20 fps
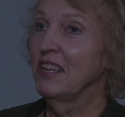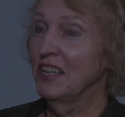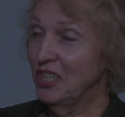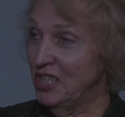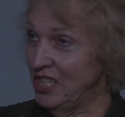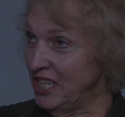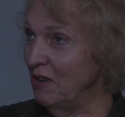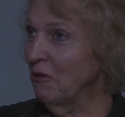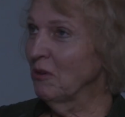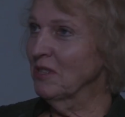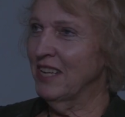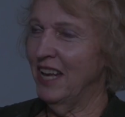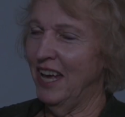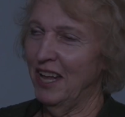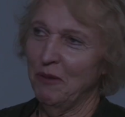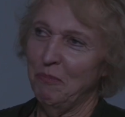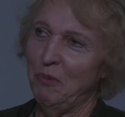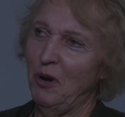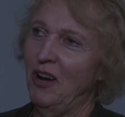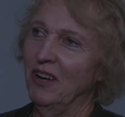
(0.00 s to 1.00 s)
She also
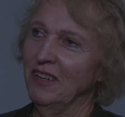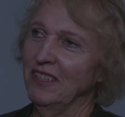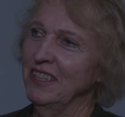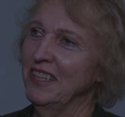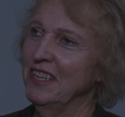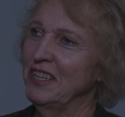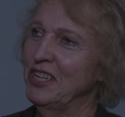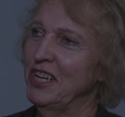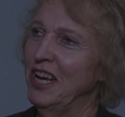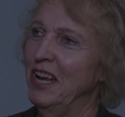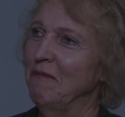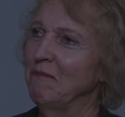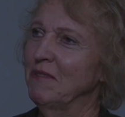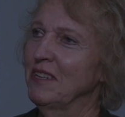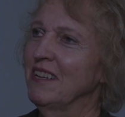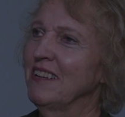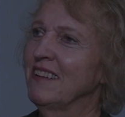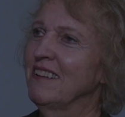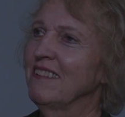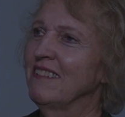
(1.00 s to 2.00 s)
had a part in the jam. Oh,
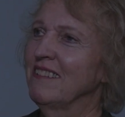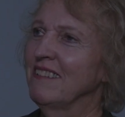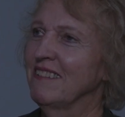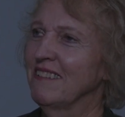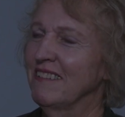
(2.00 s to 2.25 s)
she did.